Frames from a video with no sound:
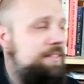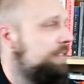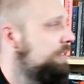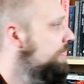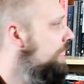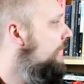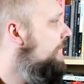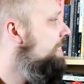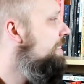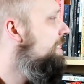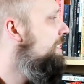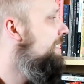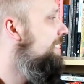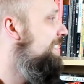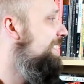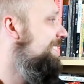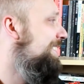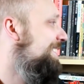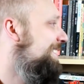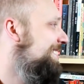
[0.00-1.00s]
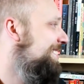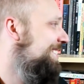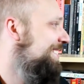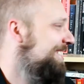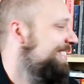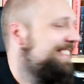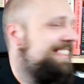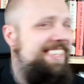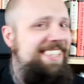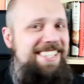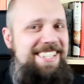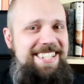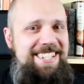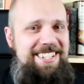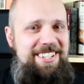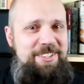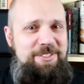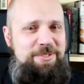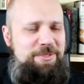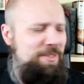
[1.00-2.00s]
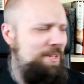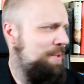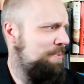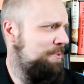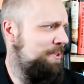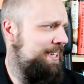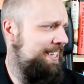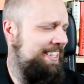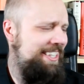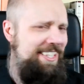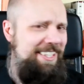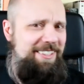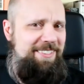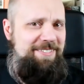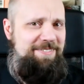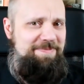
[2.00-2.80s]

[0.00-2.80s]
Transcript: Doctor! I need you! Come quickly!